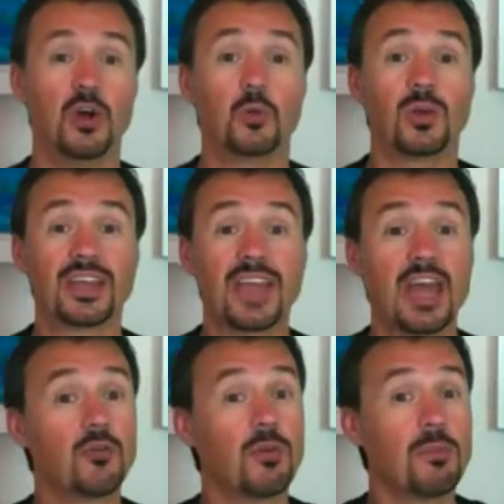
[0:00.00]
Well, again,
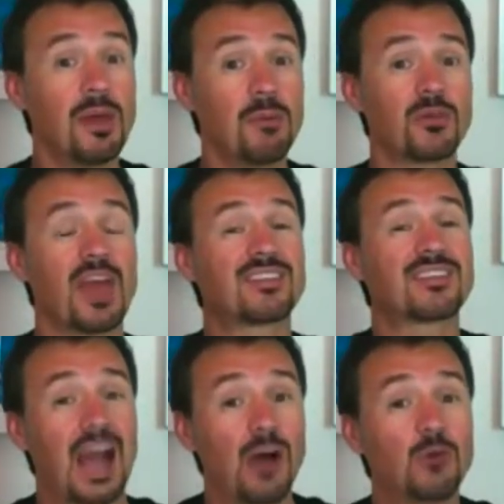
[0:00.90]
remember, that
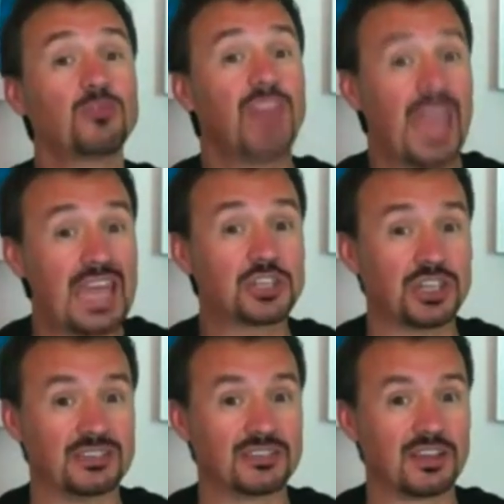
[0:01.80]
sounds
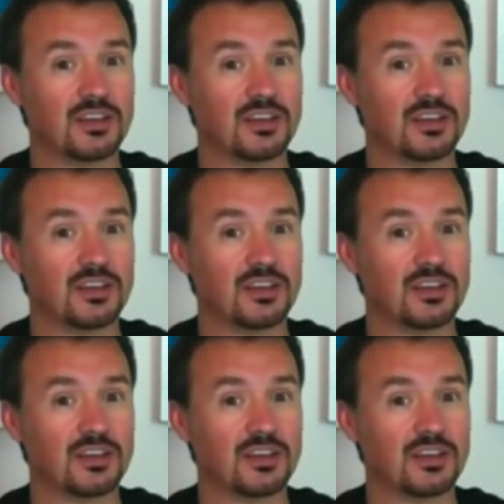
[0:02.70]
ancient.